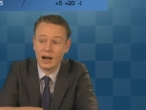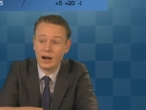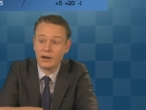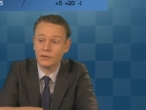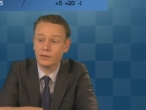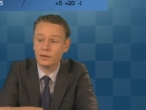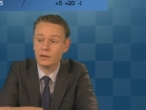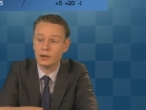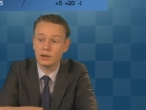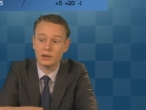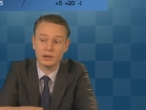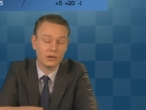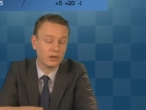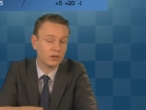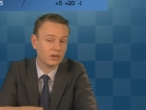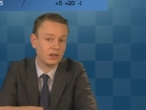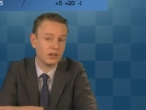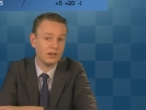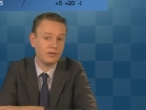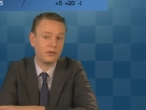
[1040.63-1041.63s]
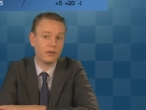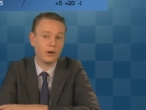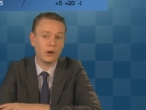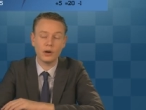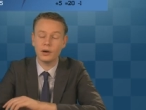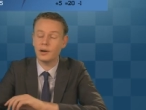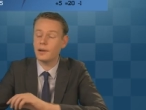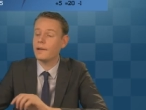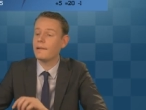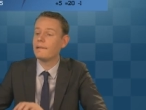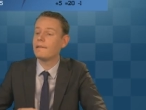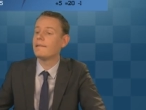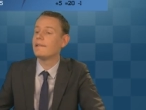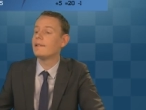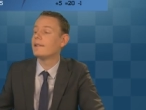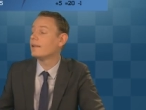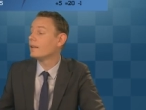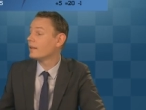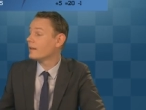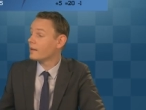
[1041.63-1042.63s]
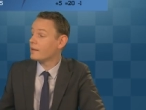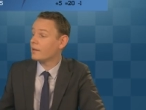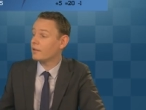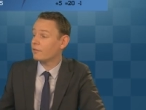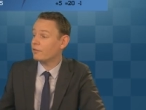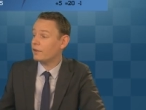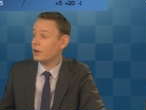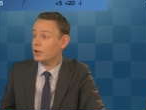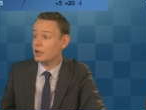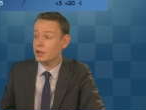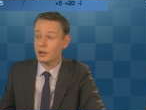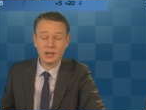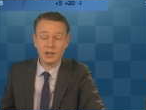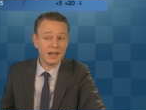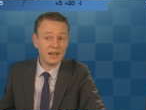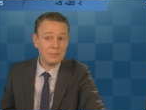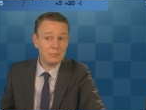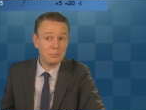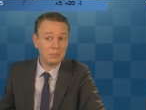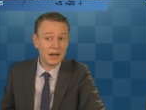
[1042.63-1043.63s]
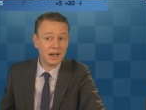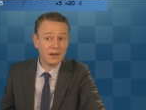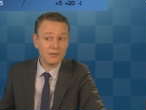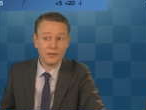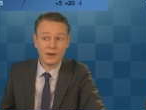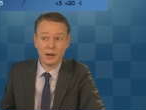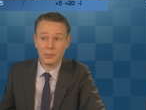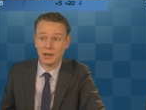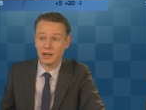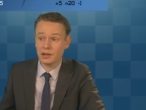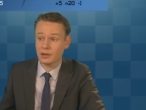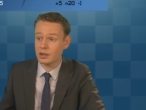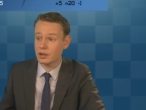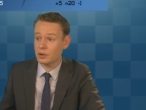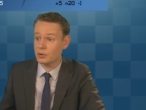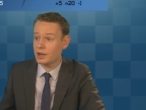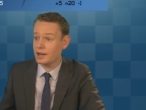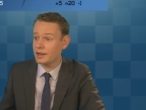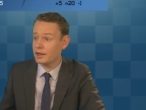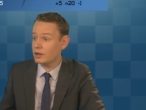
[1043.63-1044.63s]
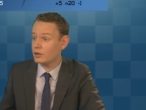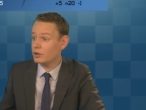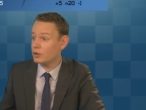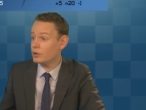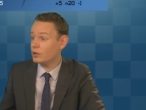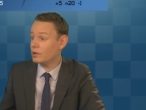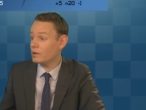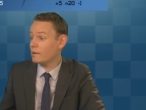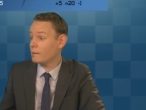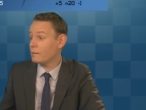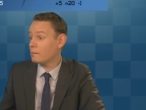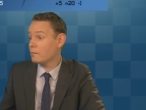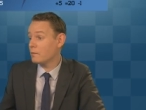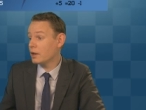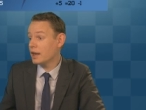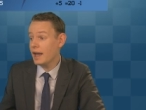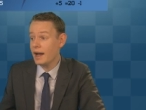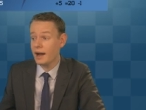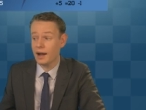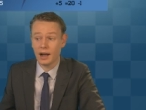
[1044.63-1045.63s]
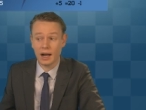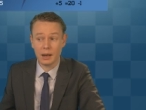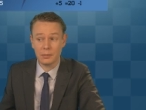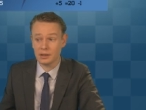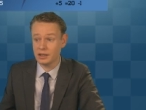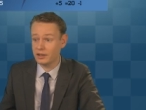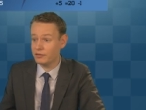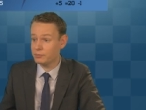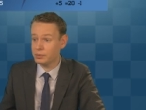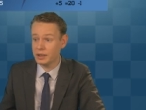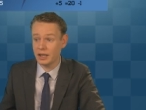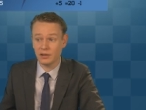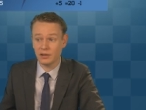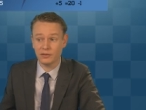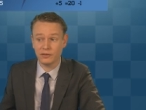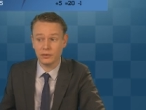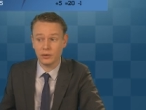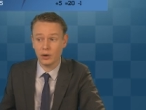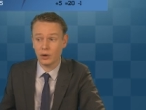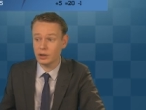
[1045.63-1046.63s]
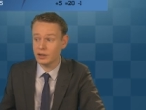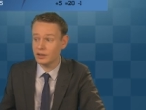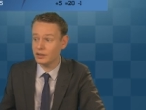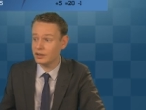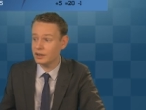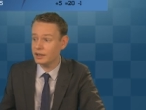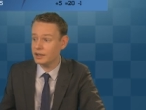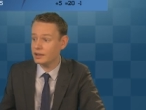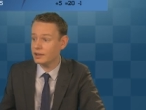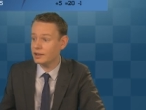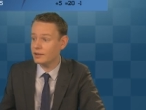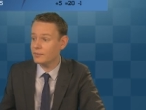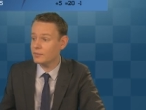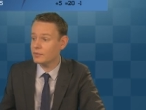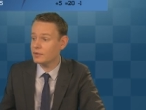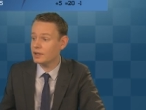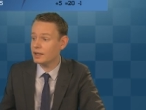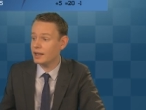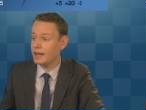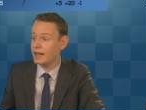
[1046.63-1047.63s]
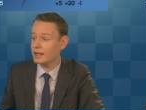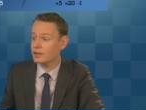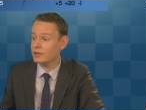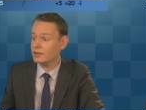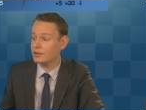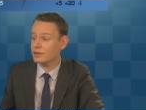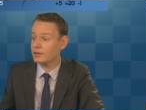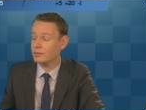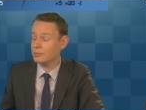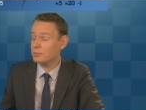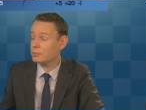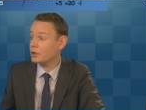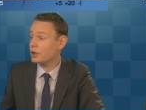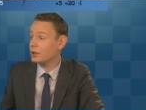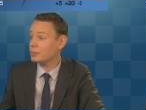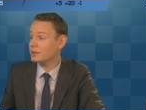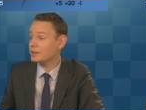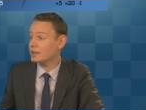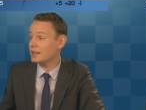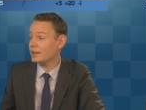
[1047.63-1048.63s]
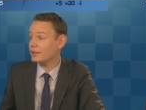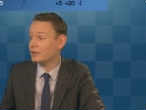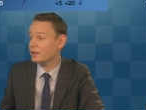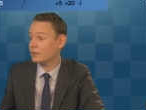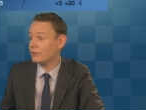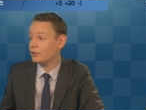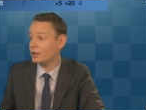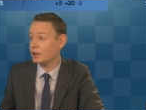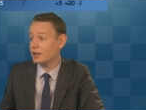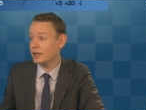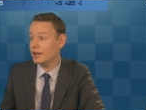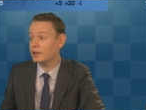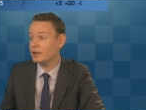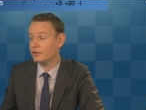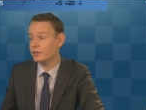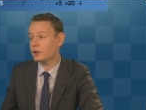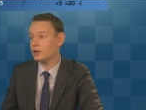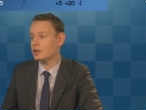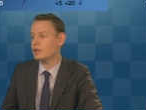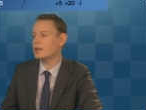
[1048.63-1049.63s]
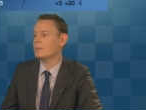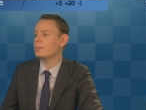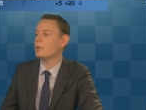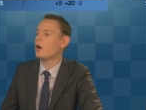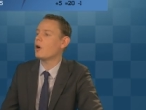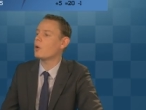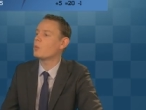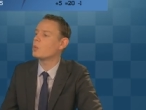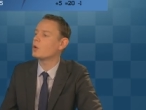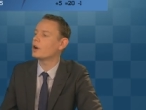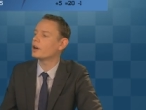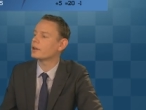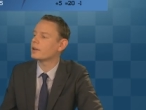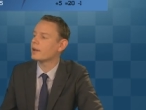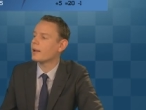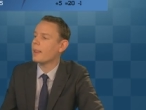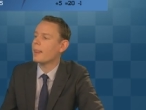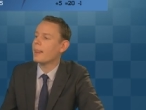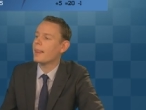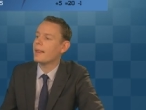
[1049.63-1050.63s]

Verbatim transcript: after C4. Very good game by Fabiano Caruana, who, yeah, I believe played flawlessly, had probably done some very nice, very deep homework